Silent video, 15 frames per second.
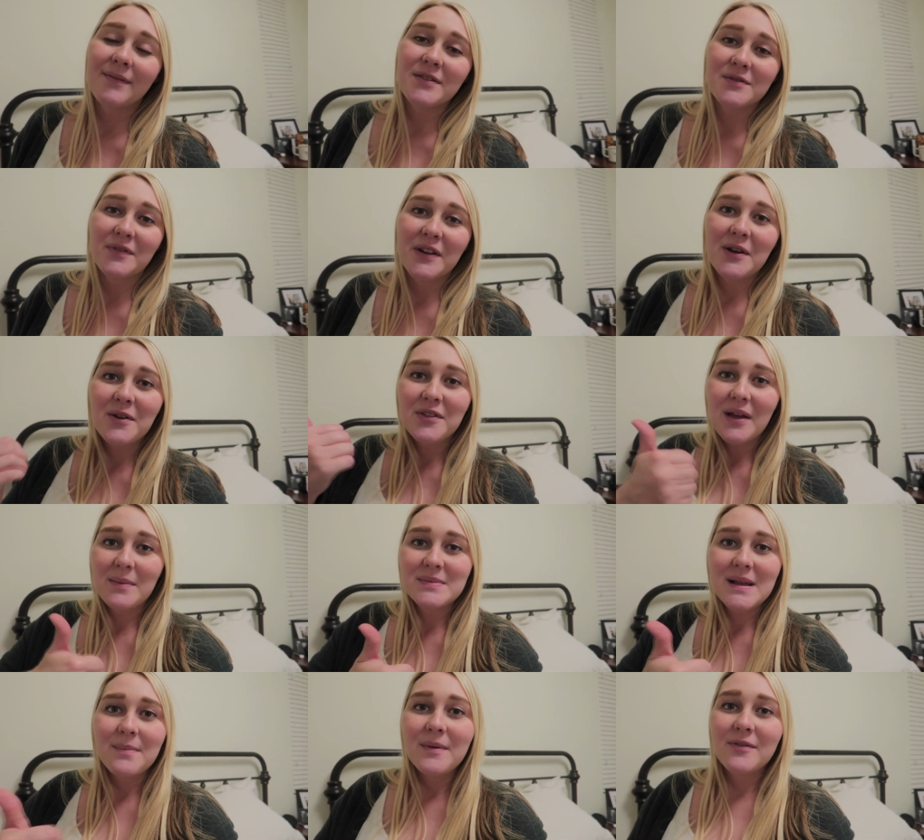Give this video a
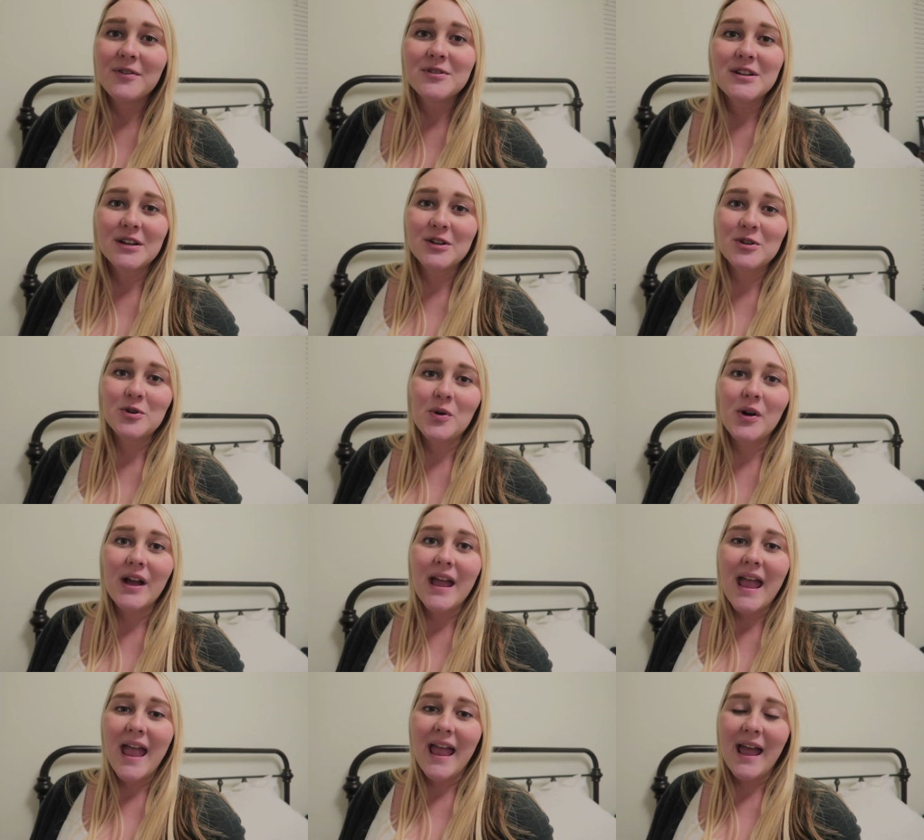thumbs up if you did
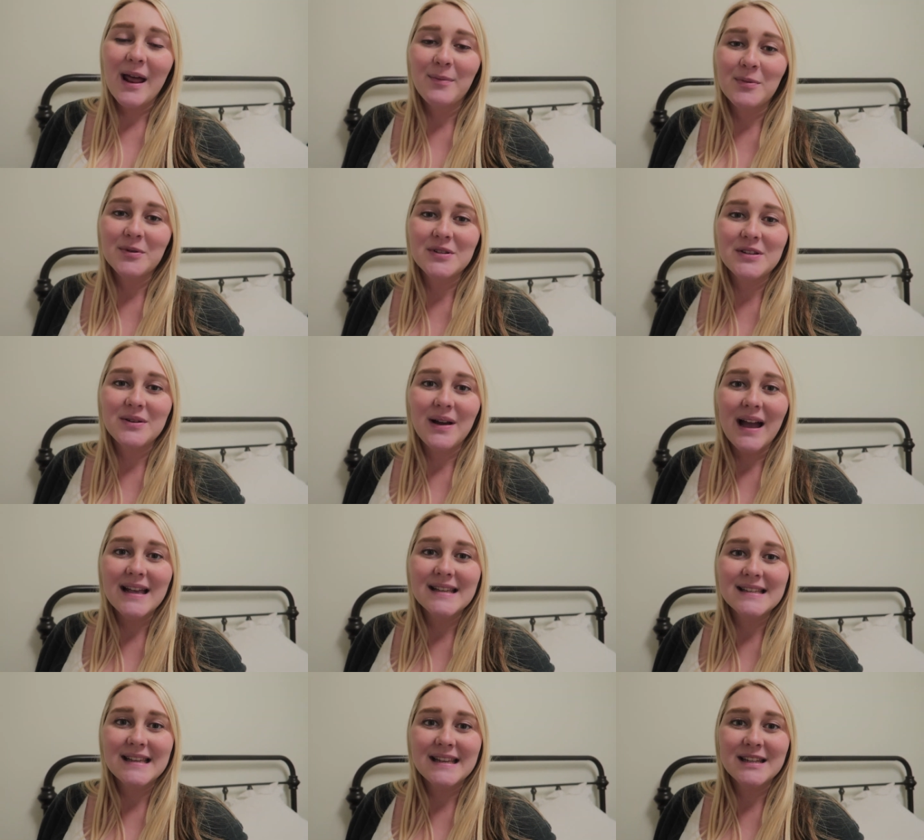enjoy, and we'll see you
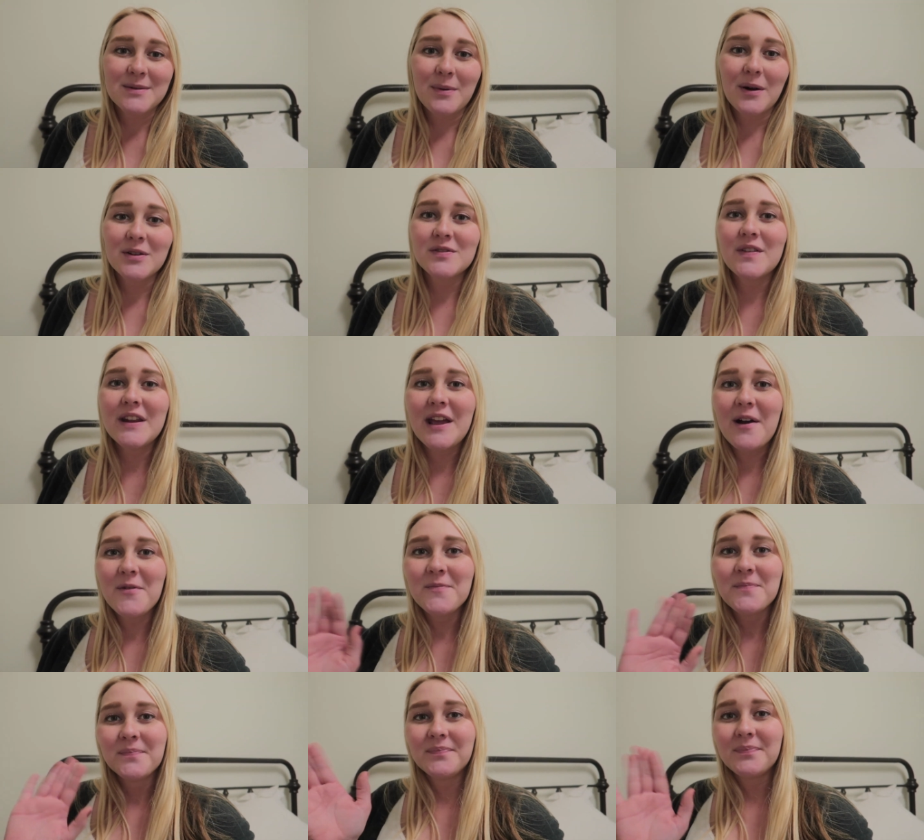guys in tomorrow's
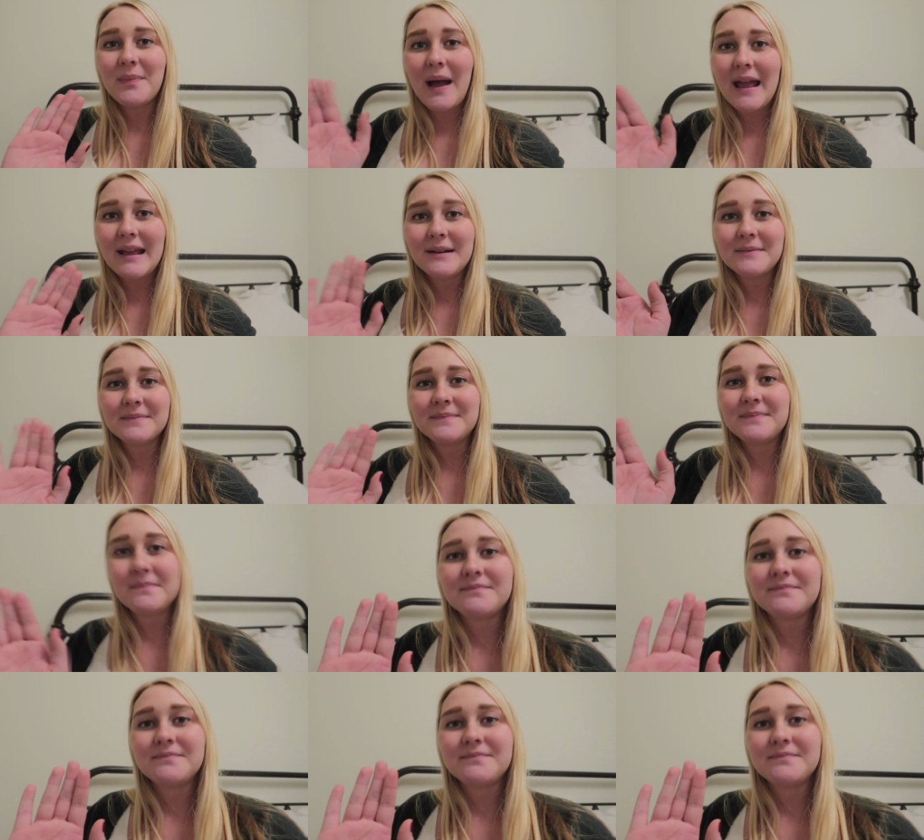video. Bye.